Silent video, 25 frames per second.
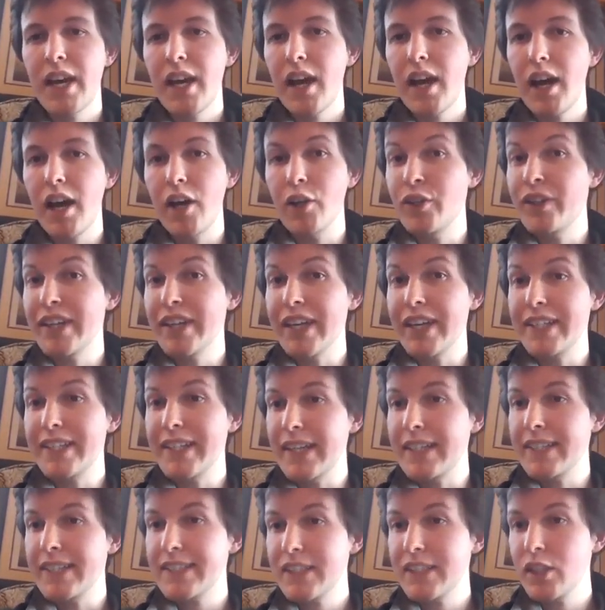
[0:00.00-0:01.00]
You can get
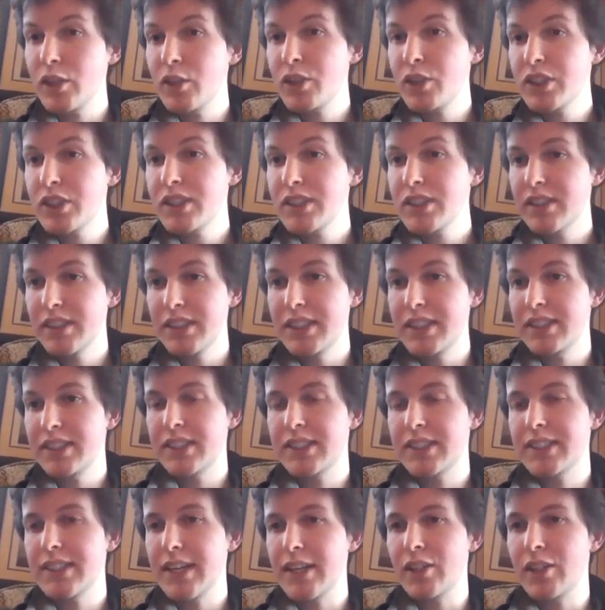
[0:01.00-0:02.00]
dense solutions, that is to
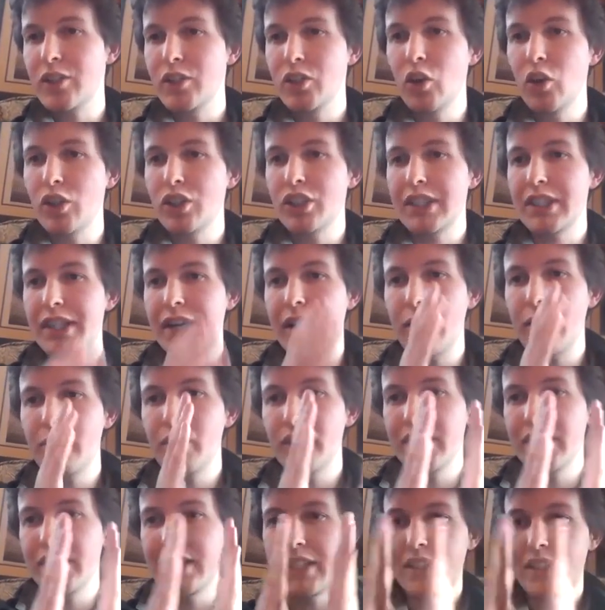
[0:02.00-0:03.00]
say, not just an
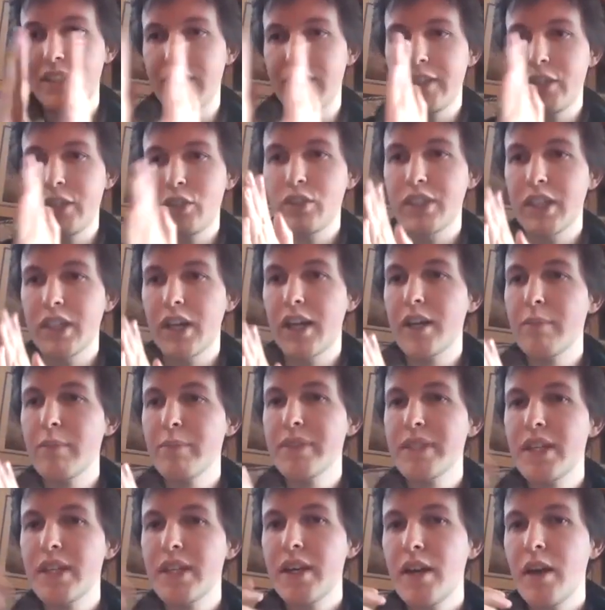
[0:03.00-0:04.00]
output at individual times,